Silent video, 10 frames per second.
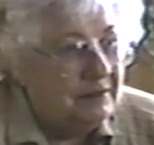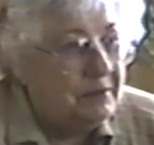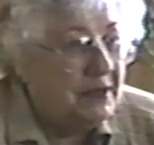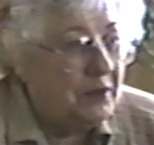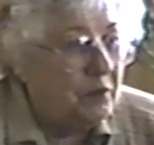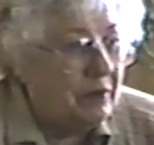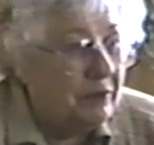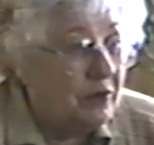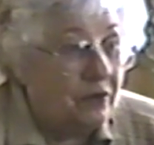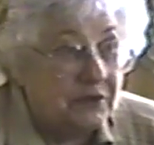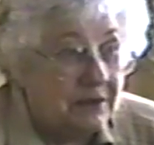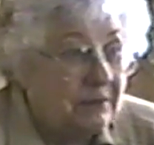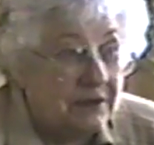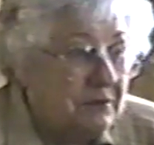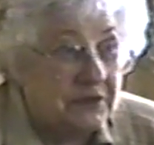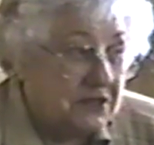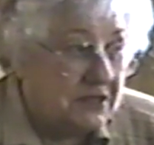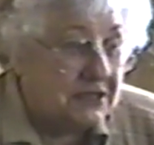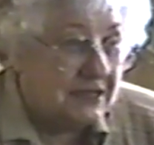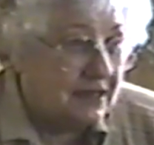men and women, or sometimes
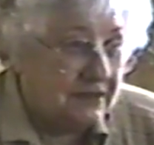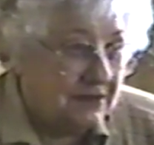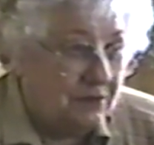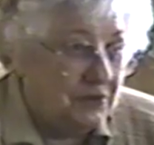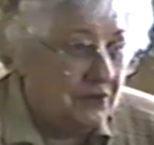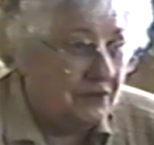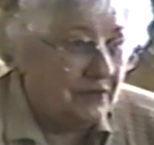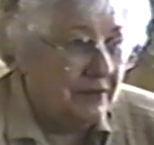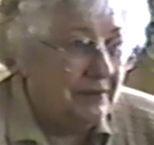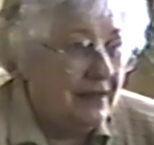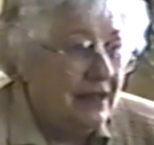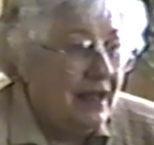just sticks that we used for them.